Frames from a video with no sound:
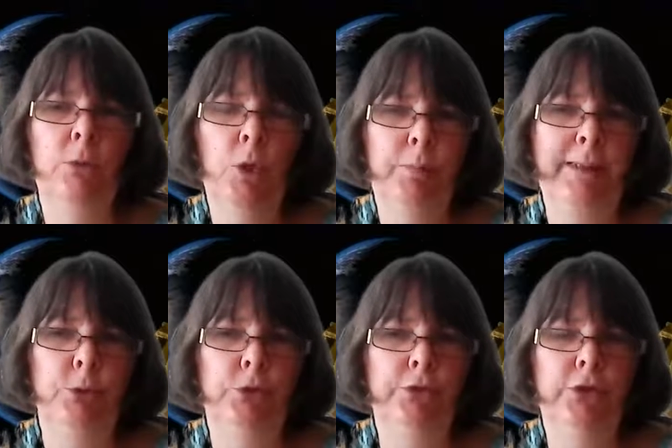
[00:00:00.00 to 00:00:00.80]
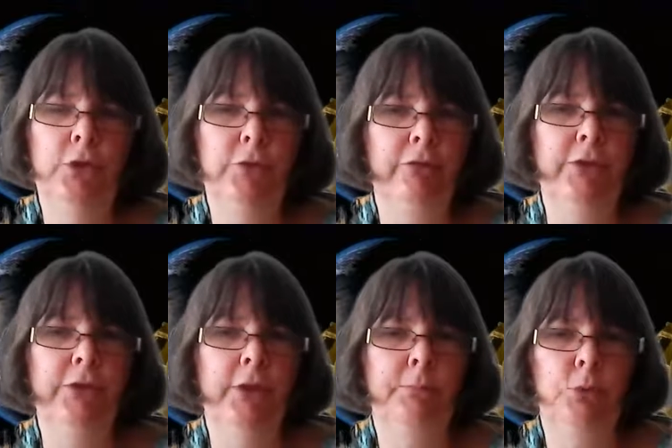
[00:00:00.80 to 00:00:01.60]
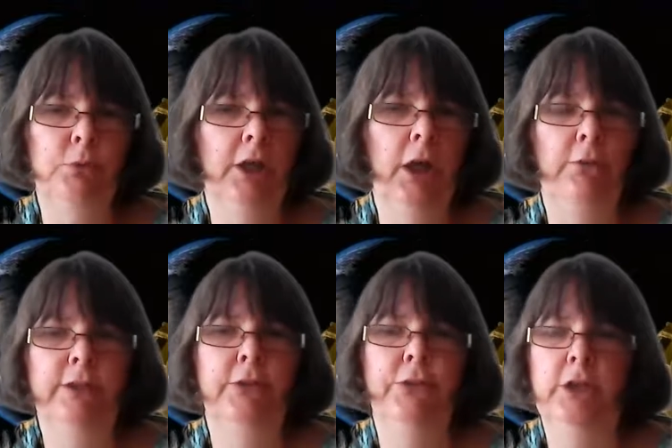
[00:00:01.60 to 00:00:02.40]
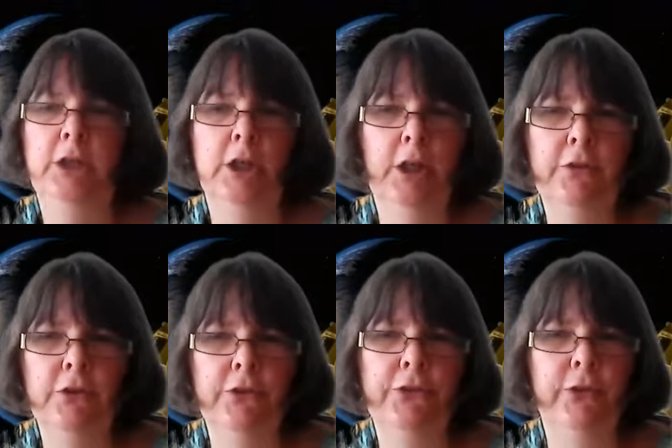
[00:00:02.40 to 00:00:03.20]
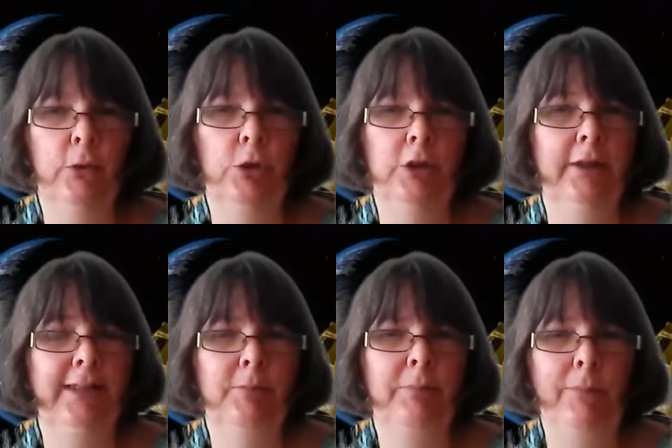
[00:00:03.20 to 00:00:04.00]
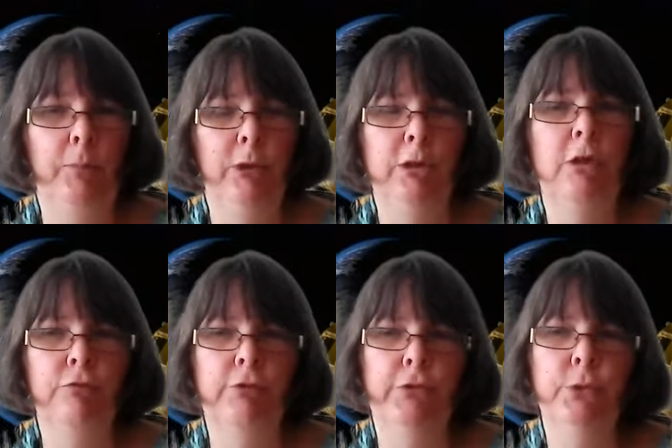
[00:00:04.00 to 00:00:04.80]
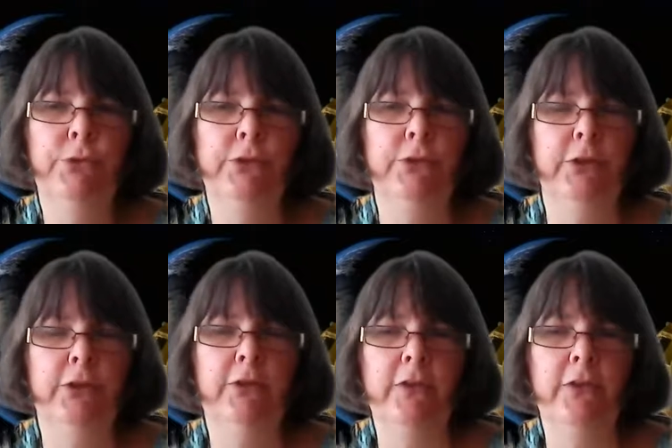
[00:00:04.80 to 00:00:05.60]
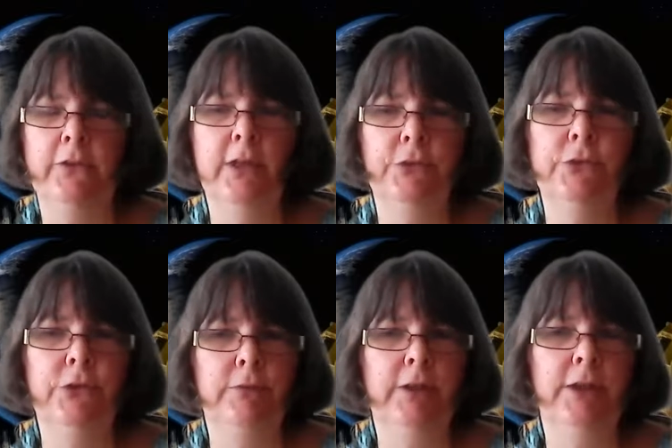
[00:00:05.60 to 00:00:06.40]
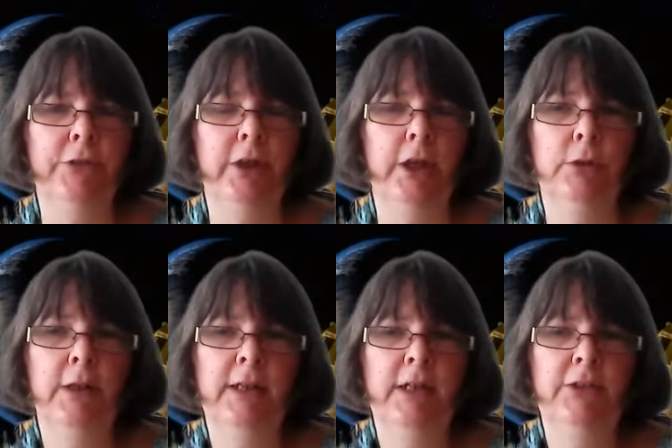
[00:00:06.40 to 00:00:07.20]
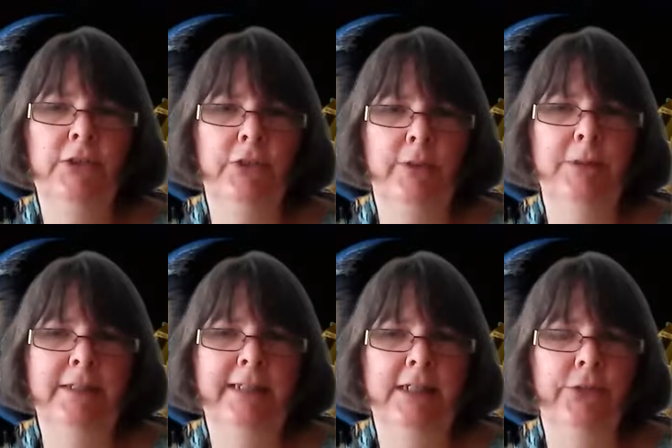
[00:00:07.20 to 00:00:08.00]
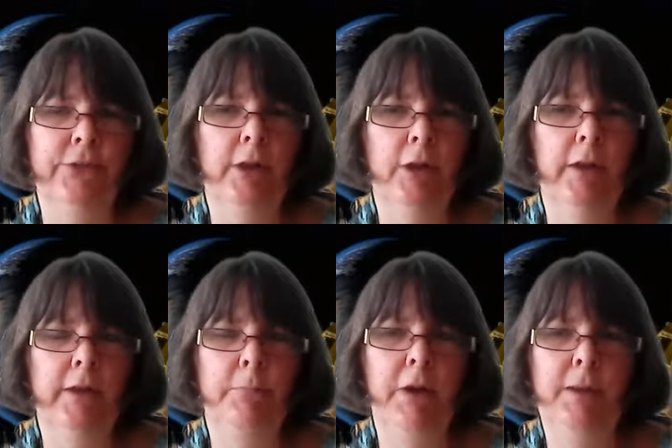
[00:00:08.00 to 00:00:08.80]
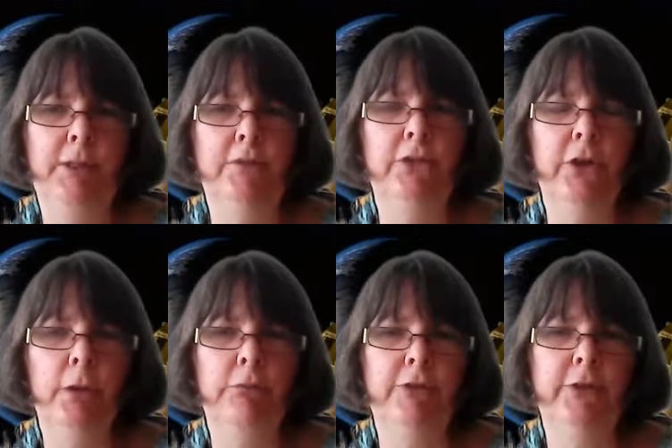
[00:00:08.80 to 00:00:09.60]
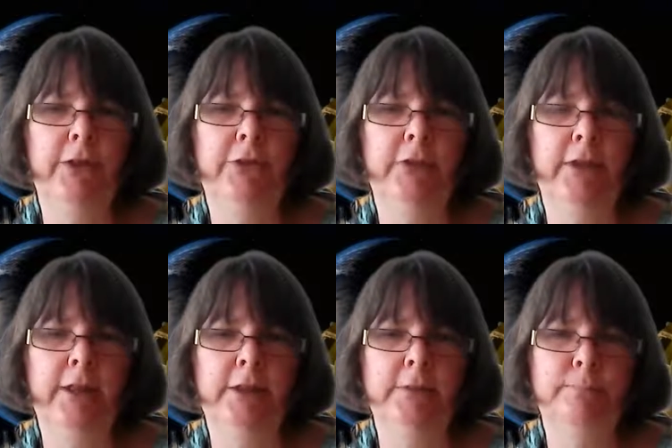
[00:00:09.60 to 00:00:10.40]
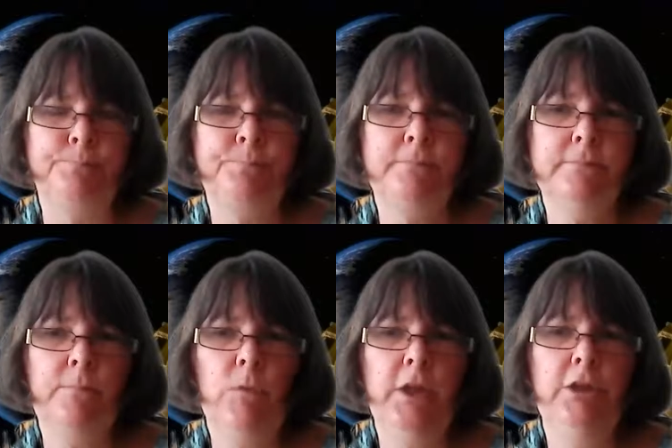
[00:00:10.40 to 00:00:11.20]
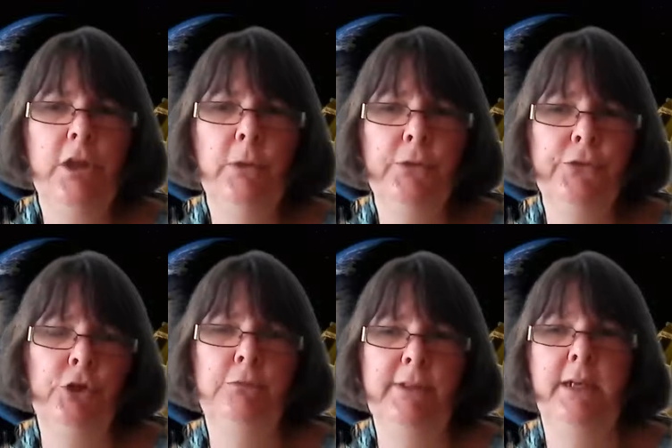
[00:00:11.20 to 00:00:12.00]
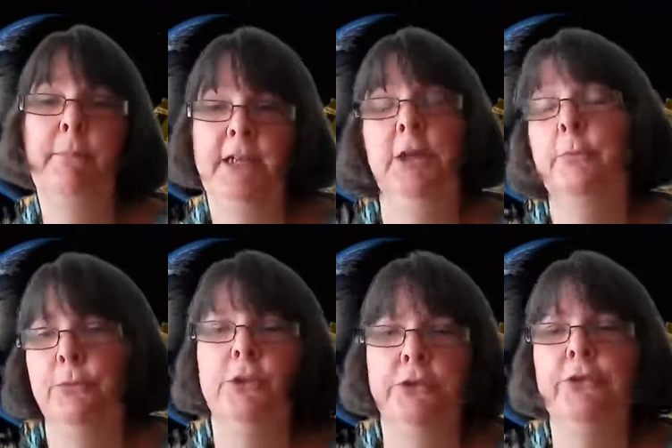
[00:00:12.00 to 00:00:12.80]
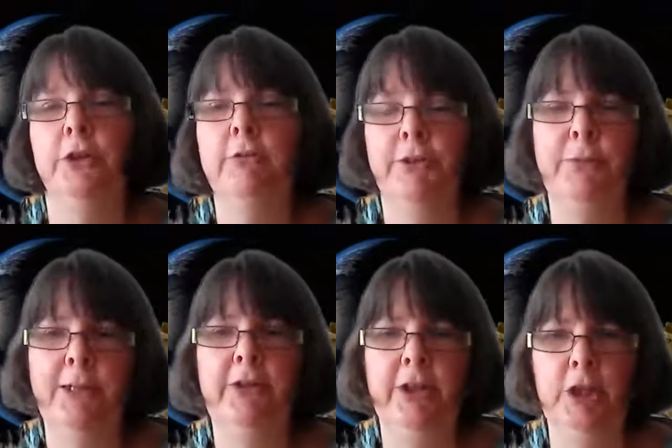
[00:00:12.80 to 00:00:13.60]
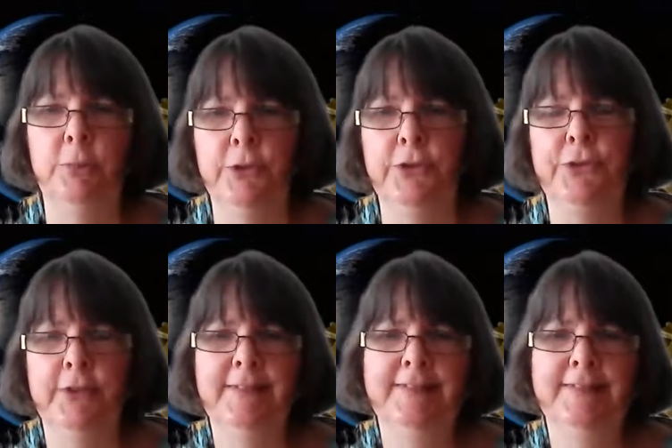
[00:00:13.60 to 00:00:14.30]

what people could do. For example, carvings in the Earth and so on. I think people put a lot of resources into this thousands of years ago. So some of the things that might be interpreted, you know, as couldn't be done by humans. We're just underestimating humans.